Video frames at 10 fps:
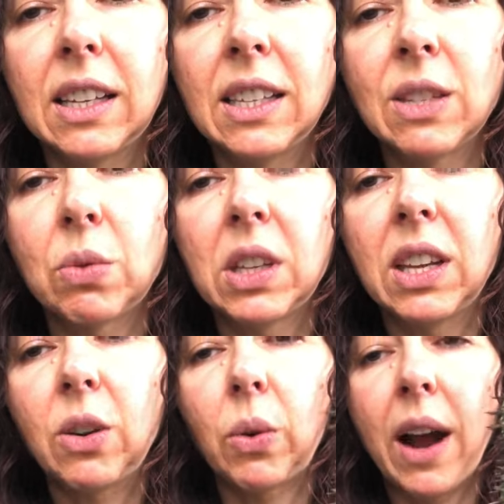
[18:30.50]
it's really
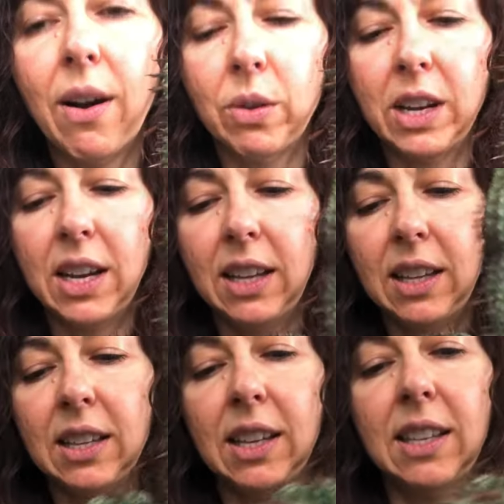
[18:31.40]
crowded
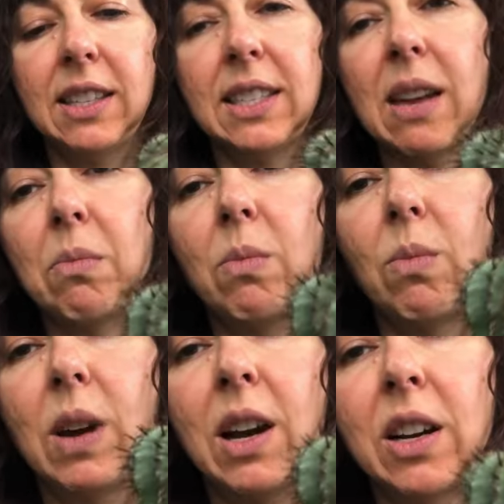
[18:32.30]
and then some
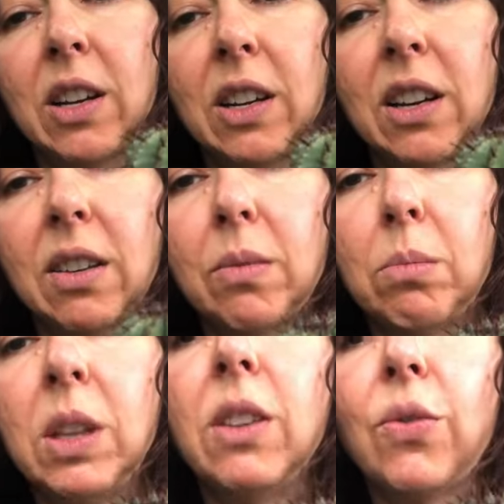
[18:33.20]
are gonna
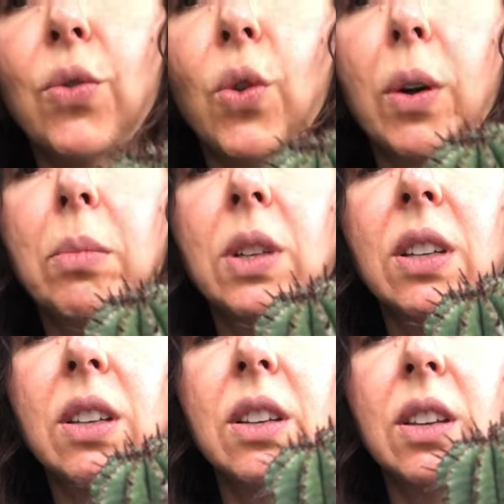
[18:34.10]
be deformed
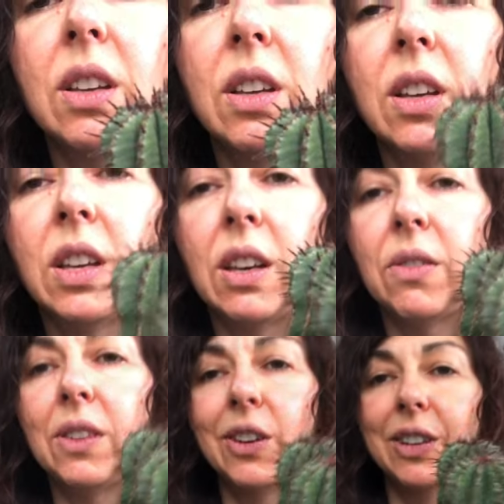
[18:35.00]

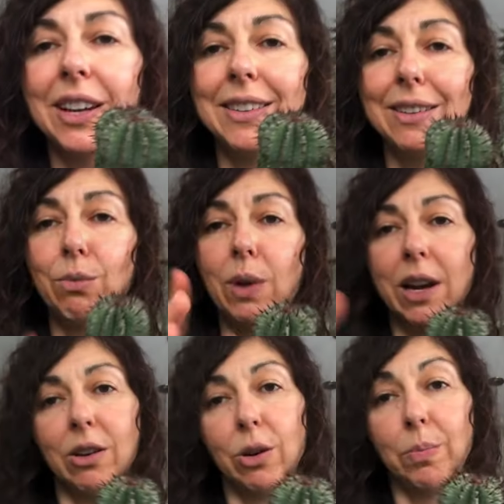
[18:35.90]
if they're not in
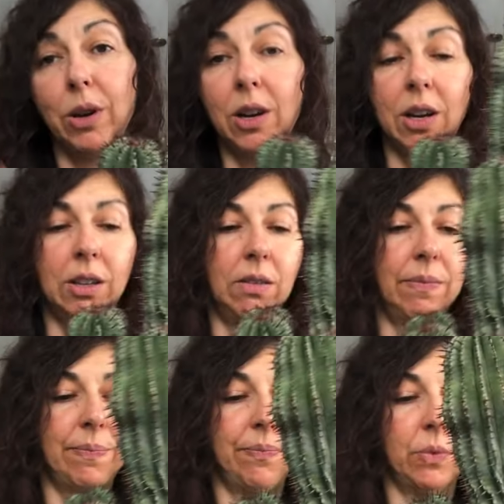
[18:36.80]
wider pot
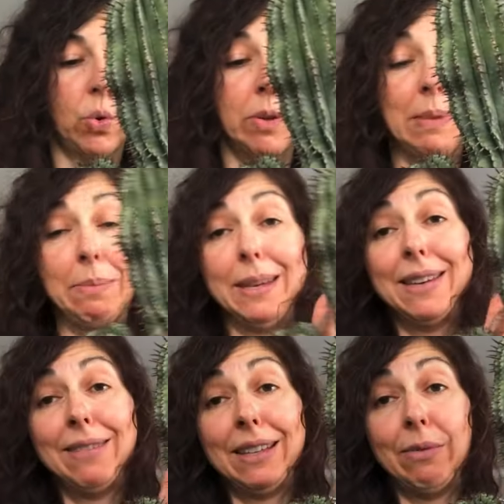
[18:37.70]
or maybe
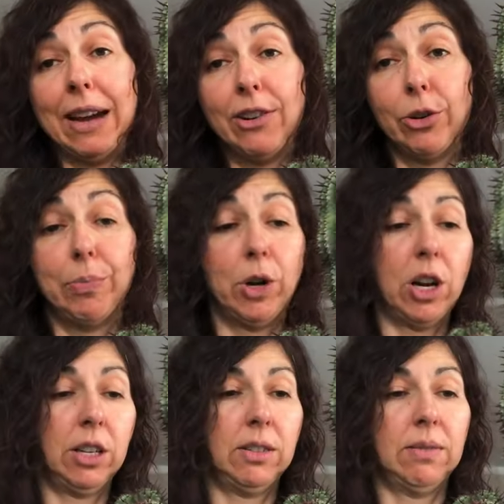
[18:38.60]
give it a wider
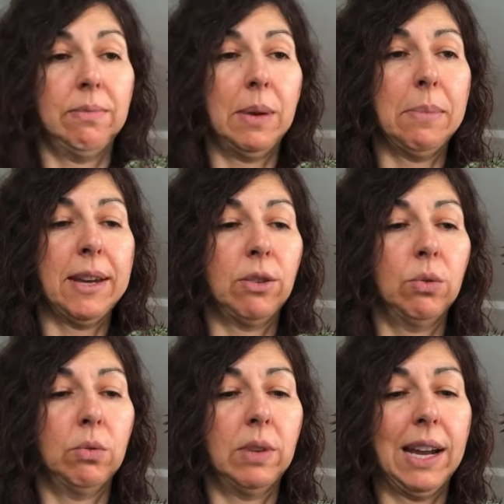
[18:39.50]
pot maybe i could
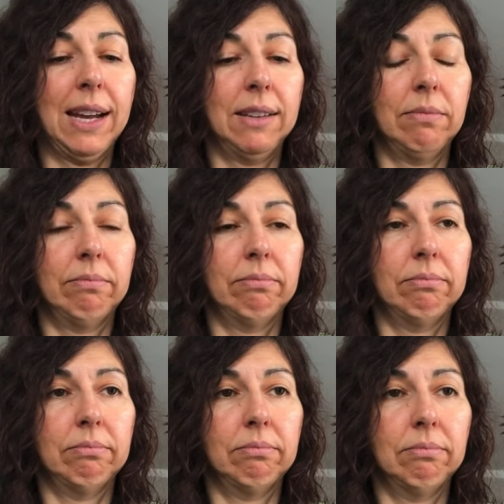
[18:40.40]
do that
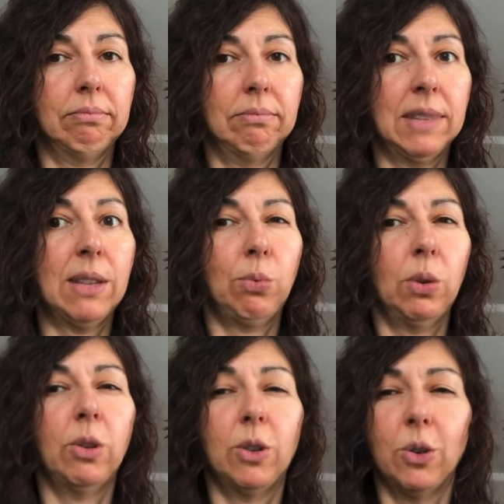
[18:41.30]
that would
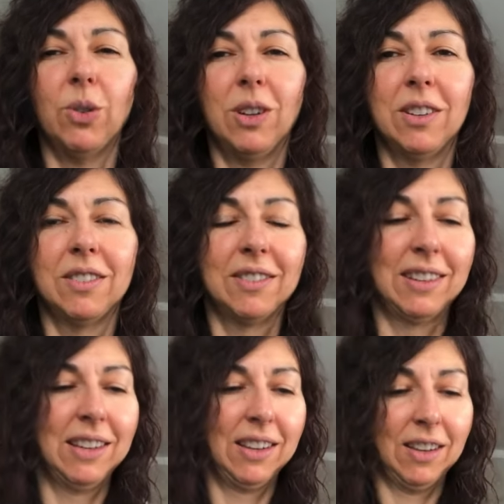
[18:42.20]
look cool.
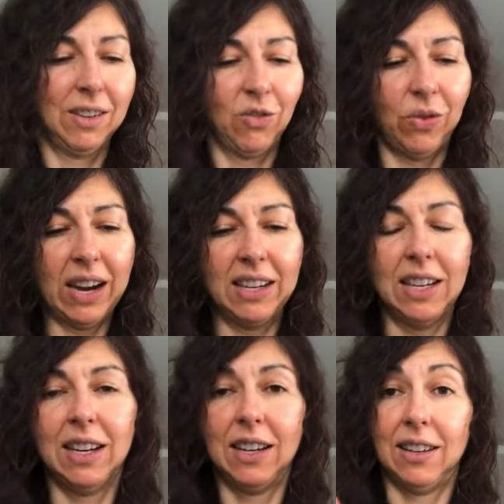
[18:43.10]

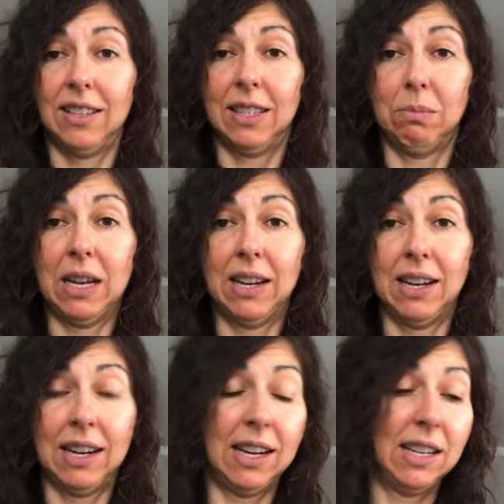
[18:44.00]
Finding a, uh, some kind
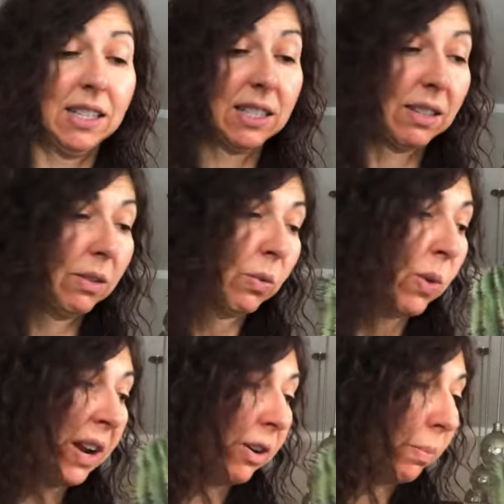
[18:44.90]
of nice
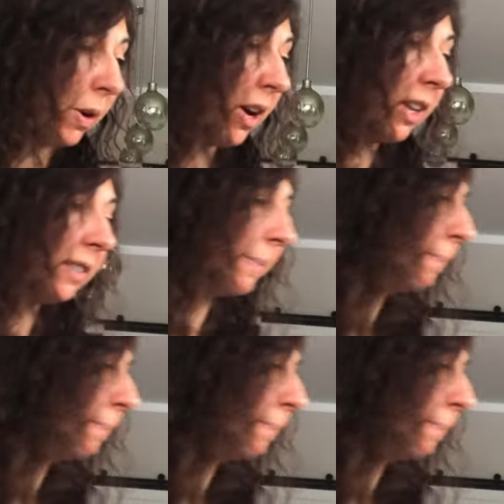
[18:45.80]
wider pot.